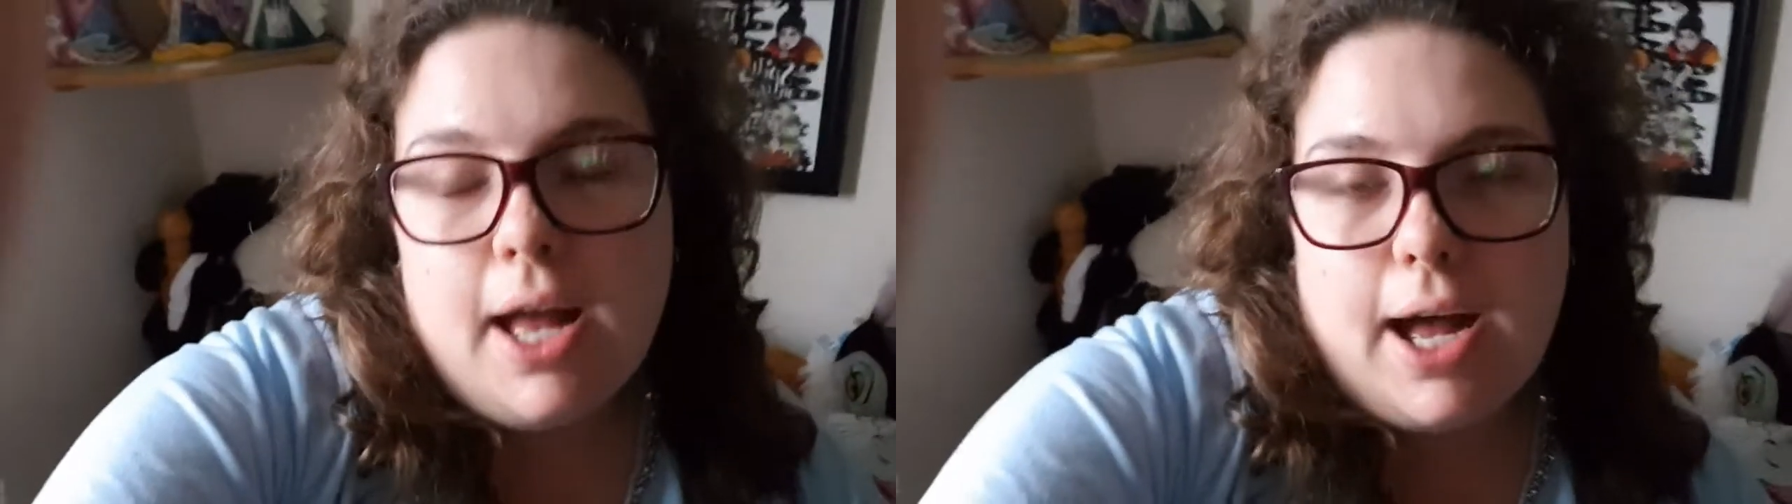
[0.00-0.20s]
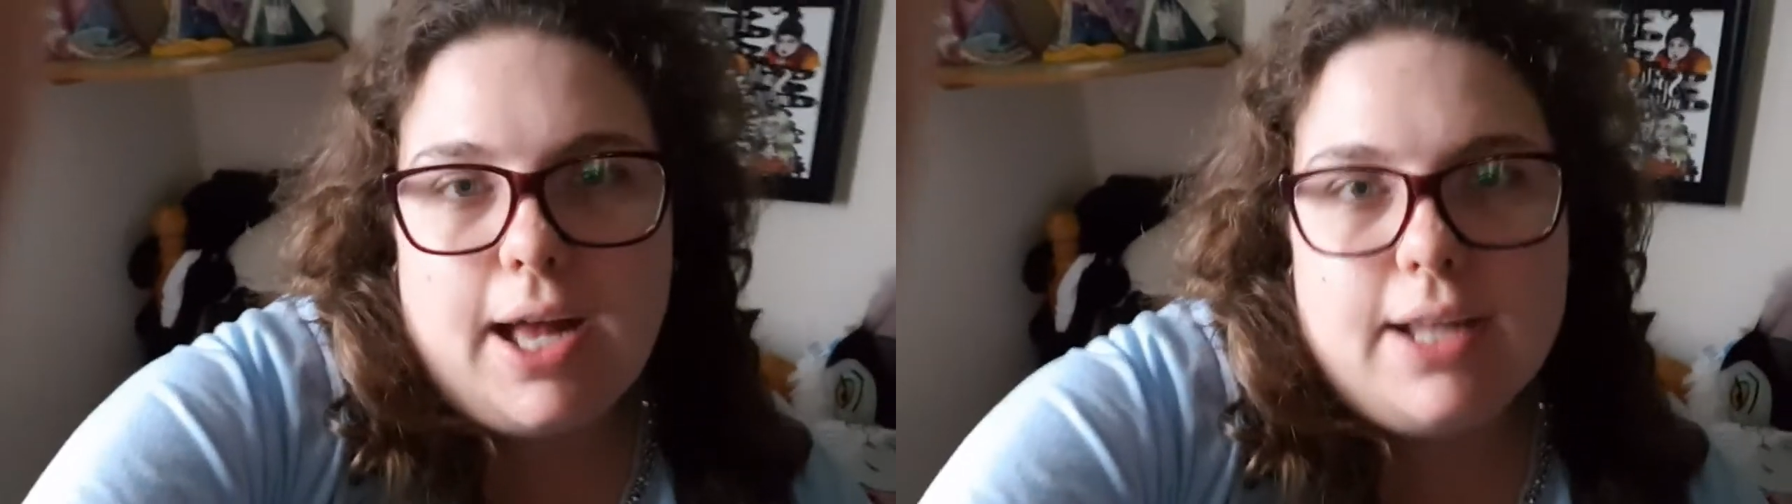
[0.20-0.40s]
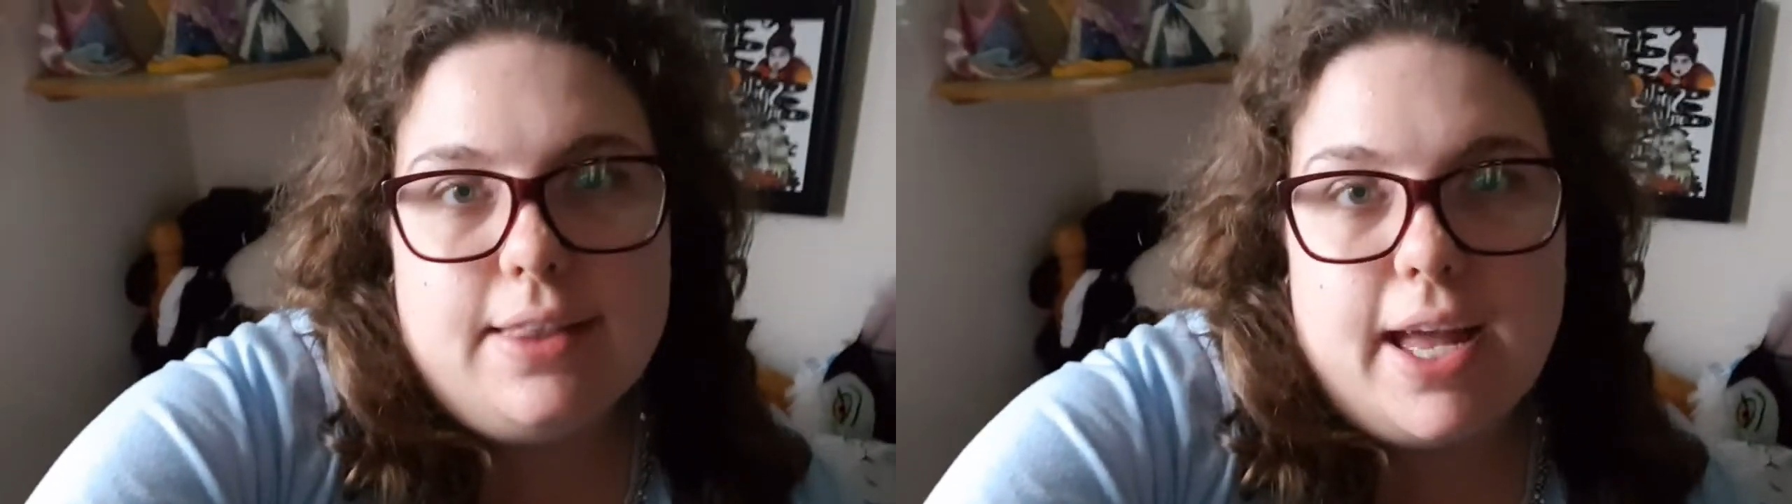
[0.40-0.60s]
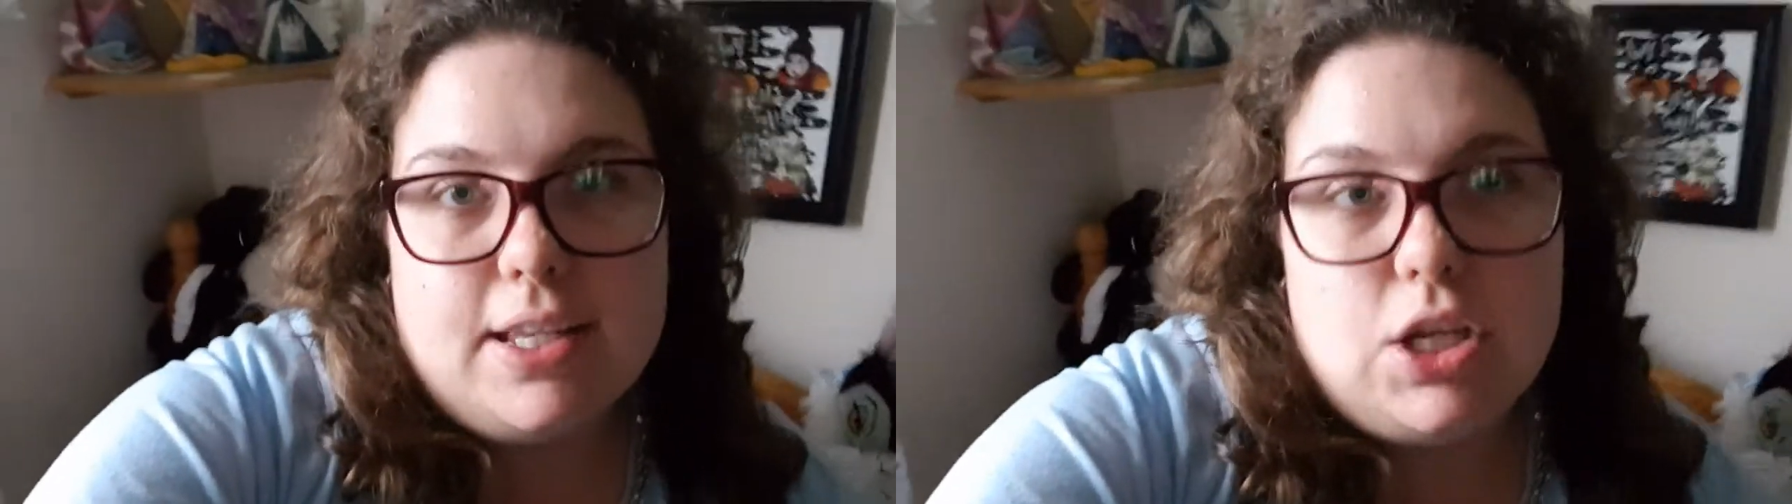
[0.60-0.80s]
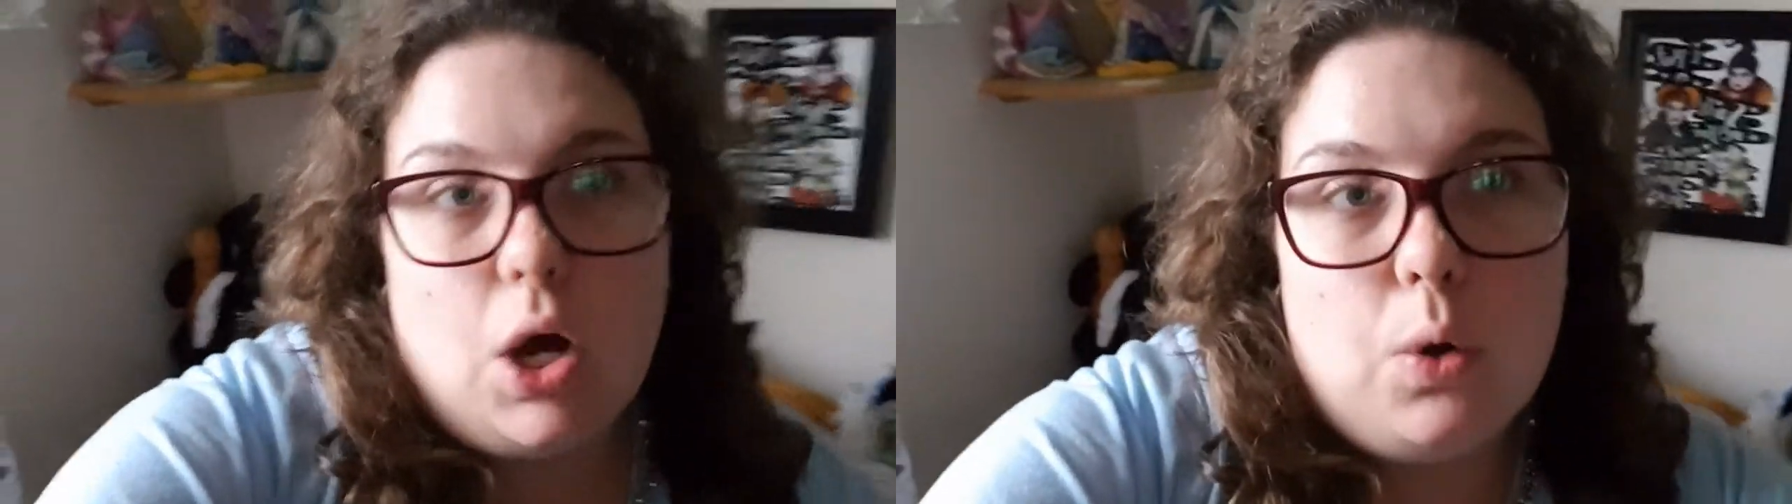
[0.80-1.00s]
and they're
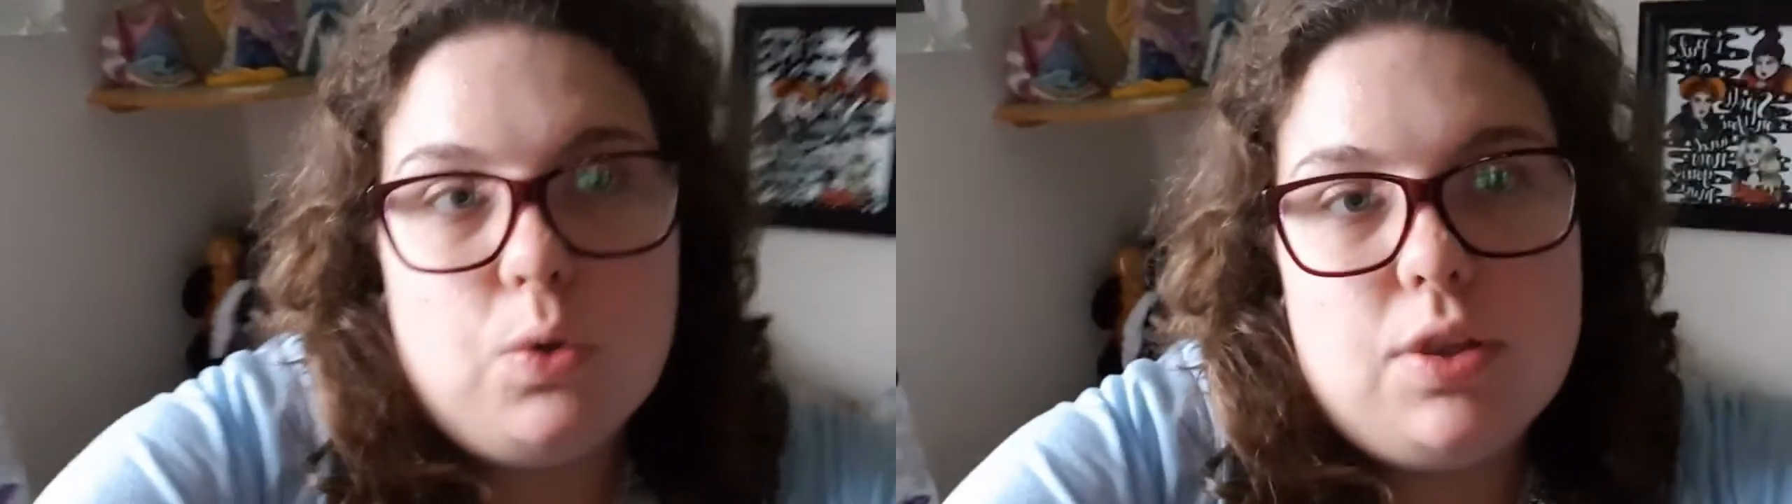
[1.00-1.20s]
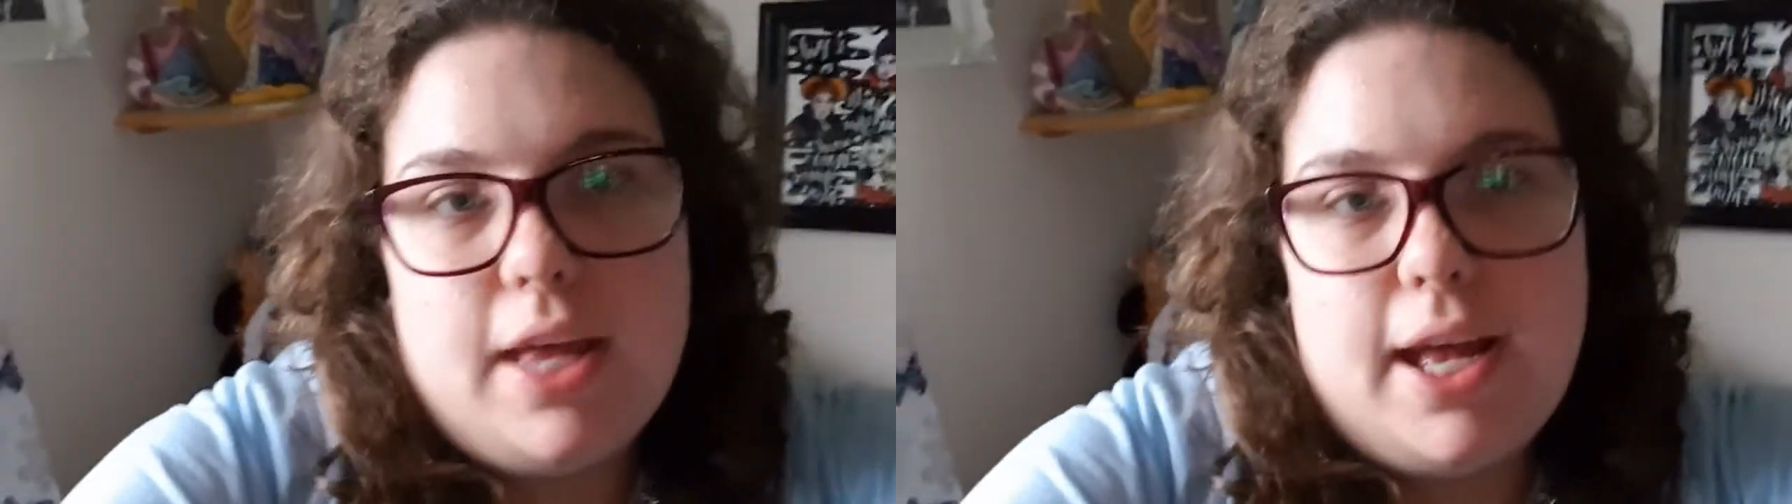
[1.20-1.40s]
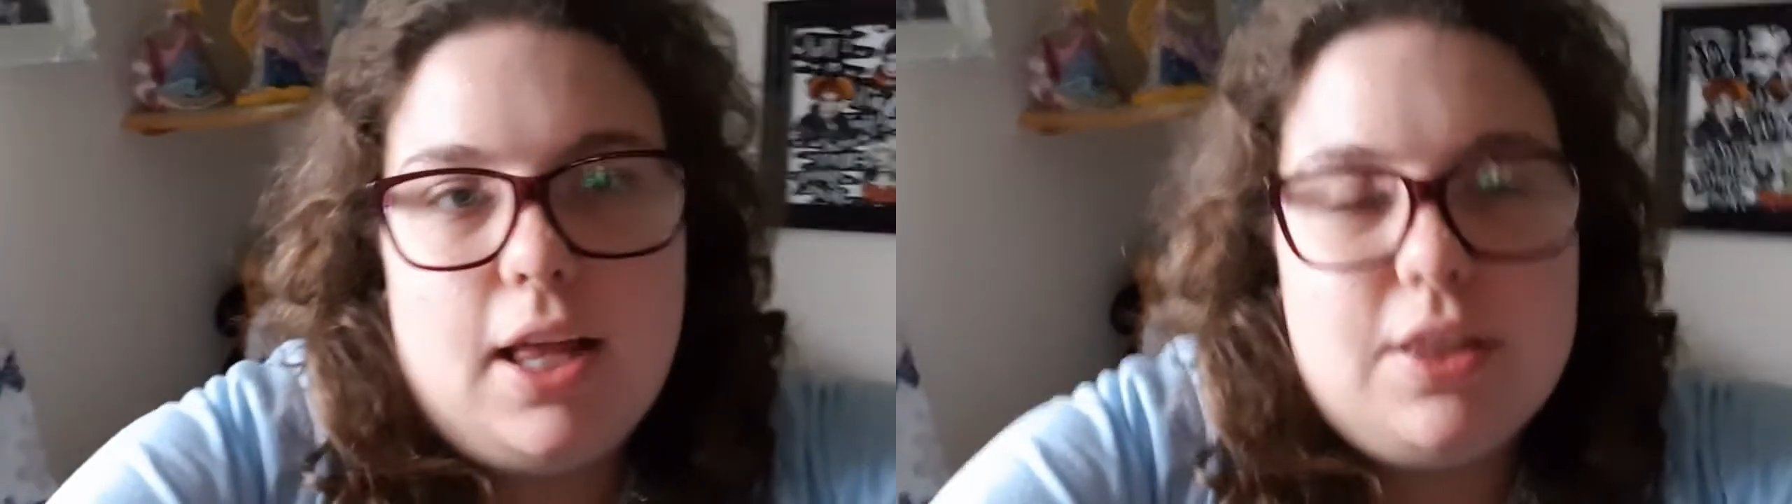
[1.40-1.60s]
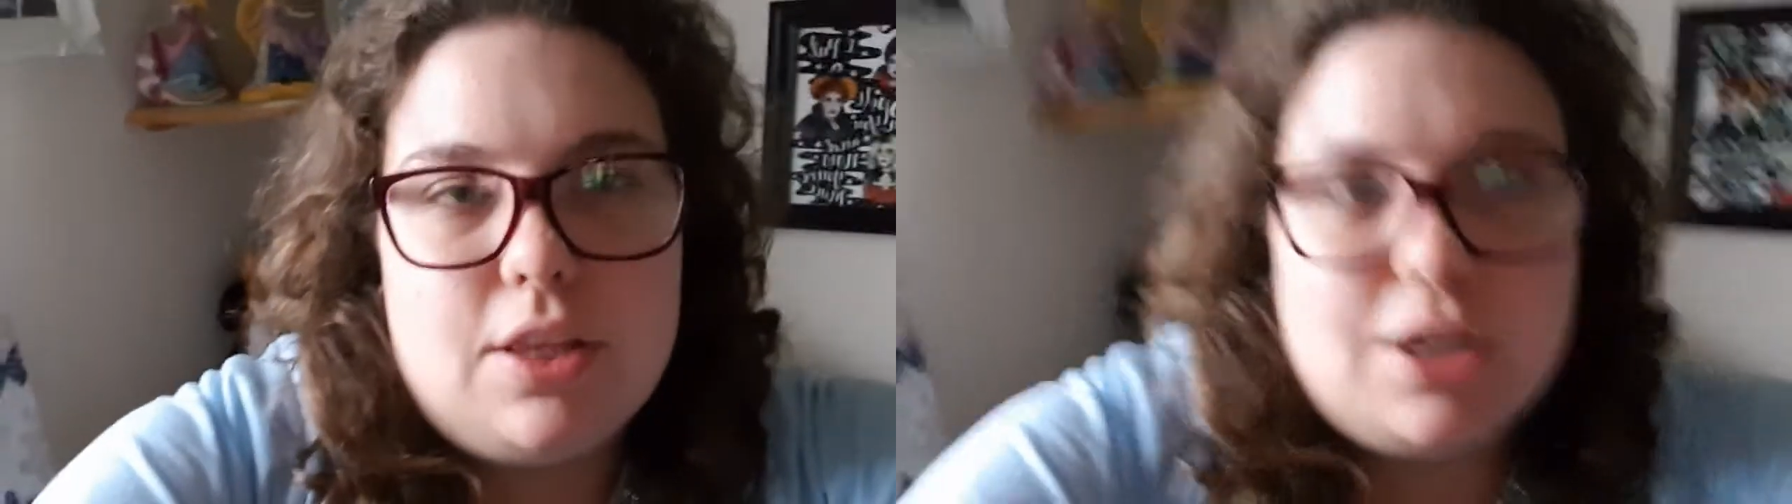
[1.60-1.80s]
told they're like the